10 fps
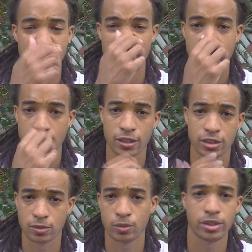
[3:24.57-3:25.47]
He
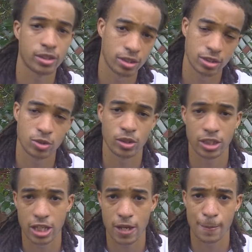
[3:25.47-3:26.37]
talks to
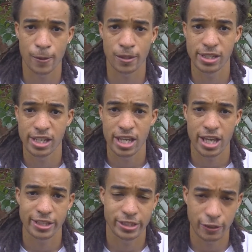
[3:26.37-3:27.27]
the camera
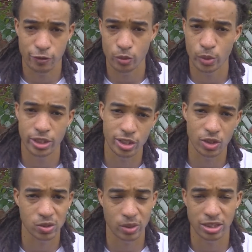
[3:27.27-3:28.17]
as if he really
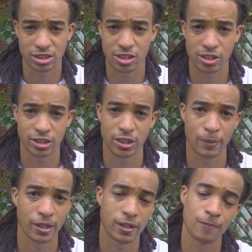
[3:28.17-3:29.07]
knows what he's talking
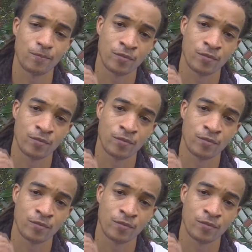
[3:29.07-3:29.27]
about.